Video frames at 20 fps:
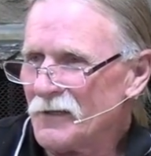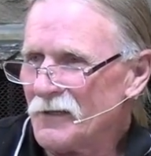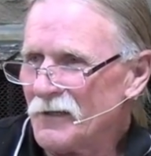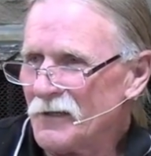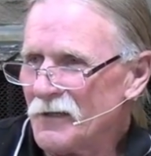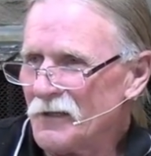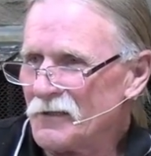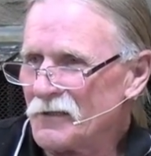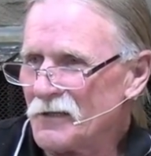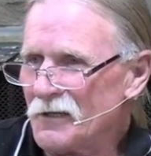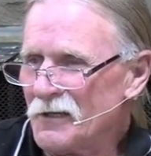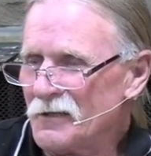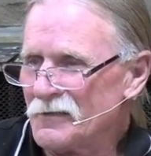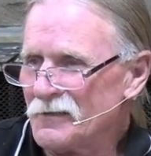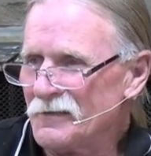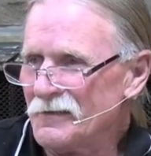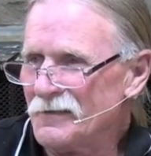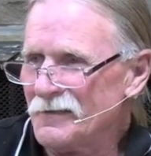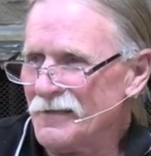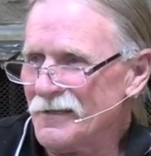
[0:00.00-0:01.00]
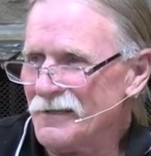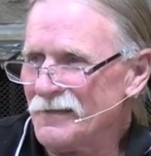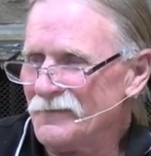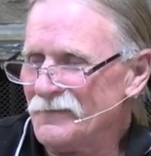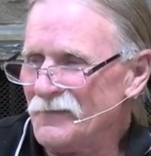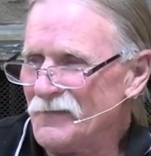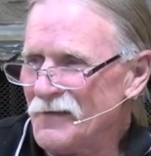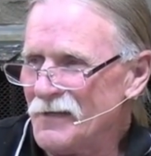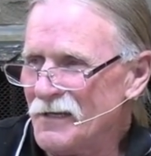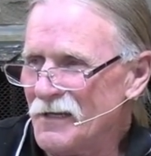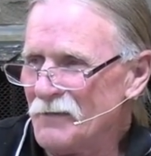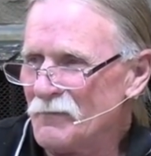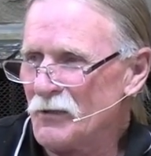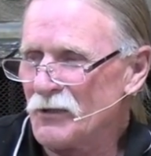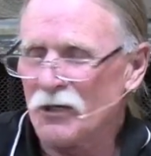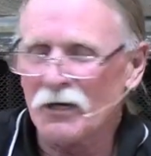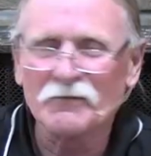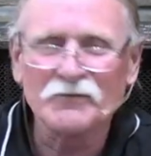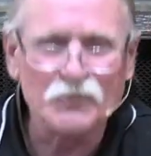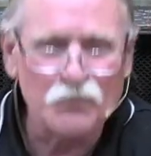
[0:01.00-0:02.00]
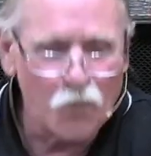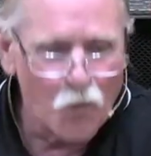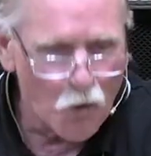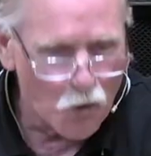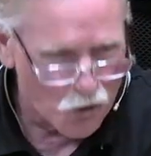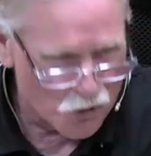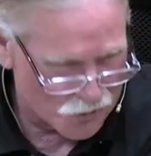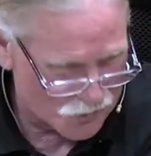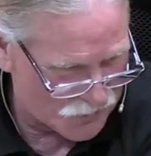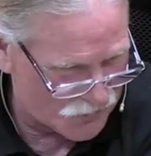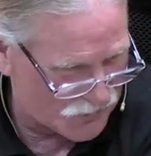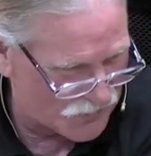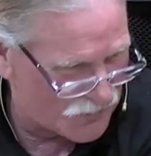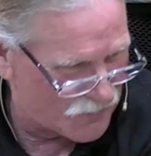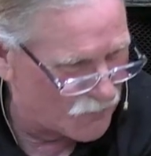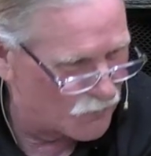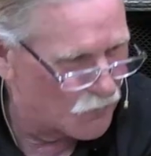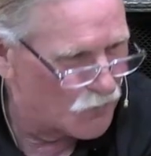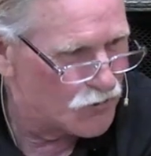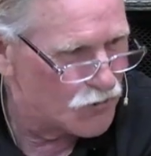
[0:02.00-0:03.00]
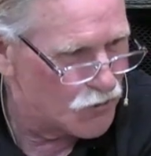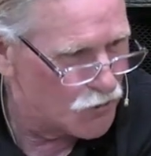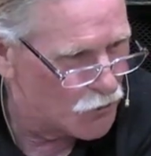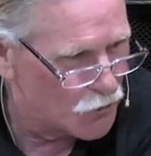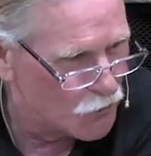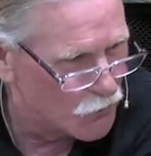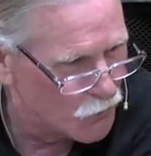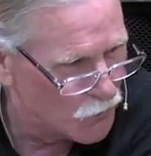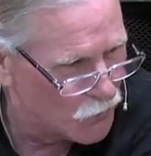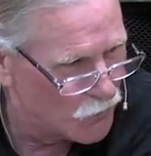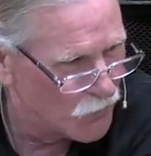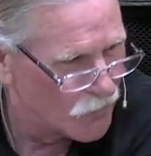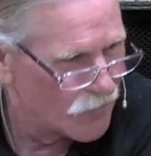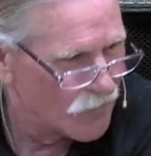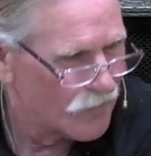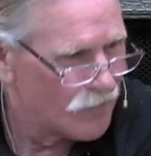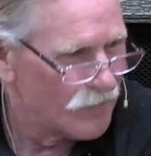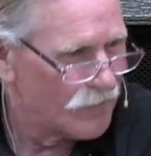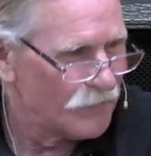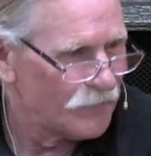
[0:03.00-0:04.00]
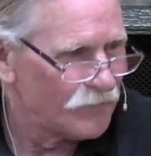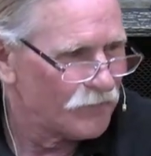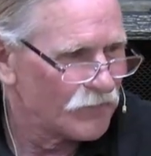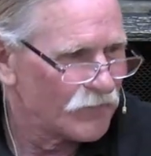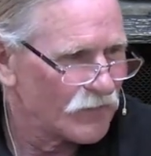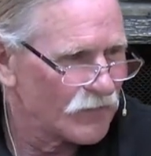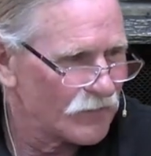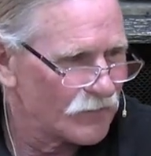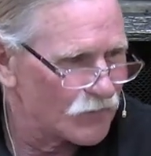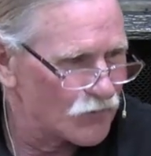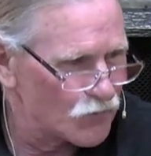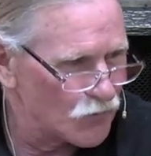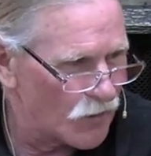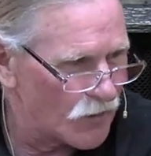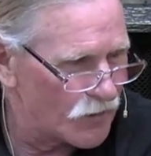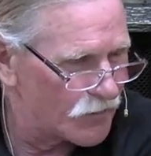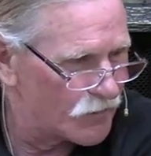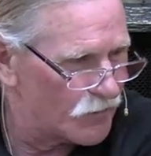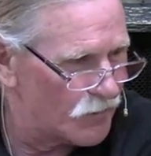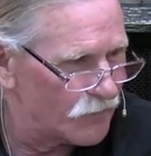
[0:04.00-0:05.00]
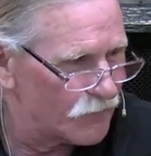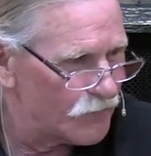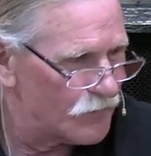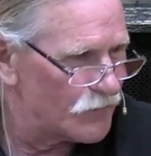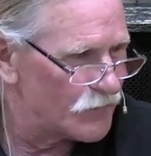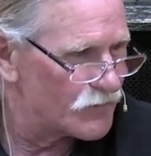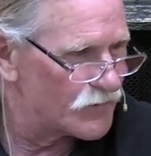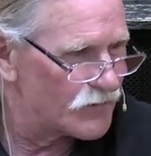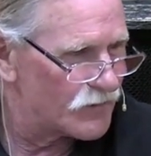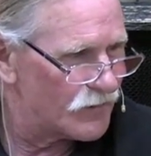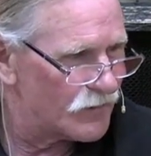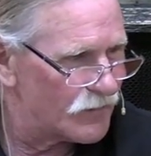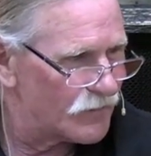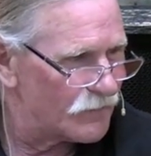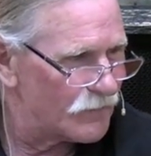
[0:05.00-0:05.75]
It becomes worse when you try to cover your sin.